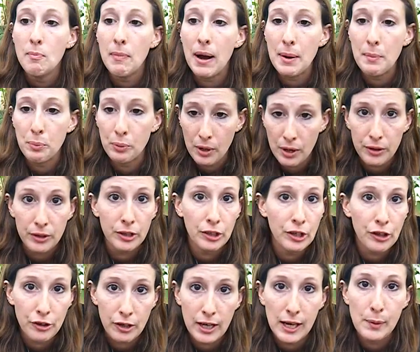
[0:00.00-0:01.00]
My brother
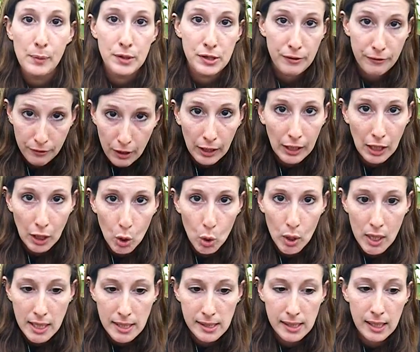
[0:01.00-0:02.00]
thought I was fucking
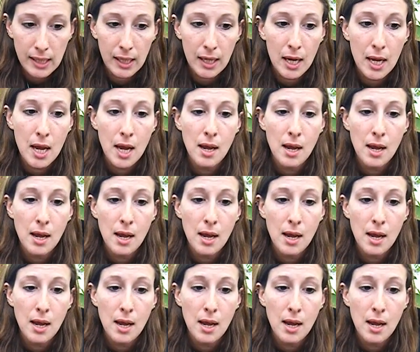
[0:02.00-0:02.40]
crazy.